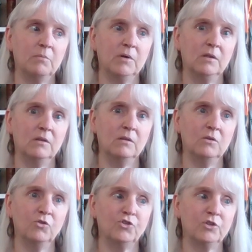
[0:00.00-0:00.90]
but
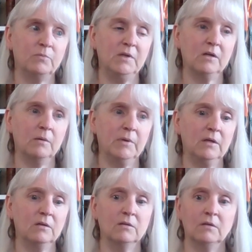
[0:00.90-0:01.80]
those should be
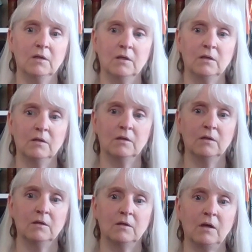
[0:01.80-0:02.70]
coming,
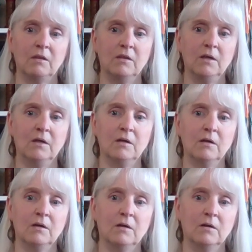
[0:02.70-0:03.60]
I think,
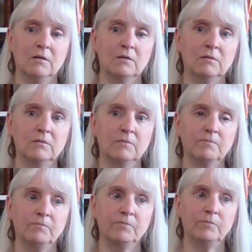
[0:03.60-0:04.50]

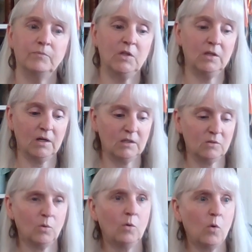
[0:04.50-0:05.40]
in the
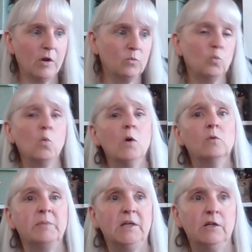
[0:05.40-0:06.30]
next, well, one will
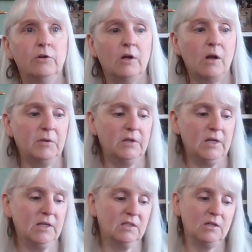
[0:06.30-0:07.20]
be here in a couple of
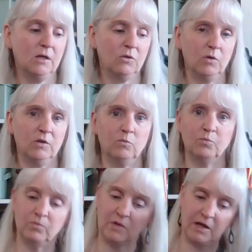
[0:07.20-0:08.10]
days and the other one
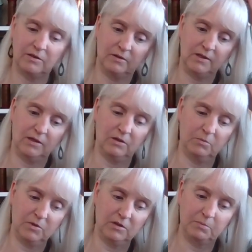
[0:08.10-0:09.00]
not until the end of the
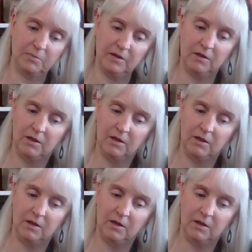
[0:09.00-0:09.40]
month. But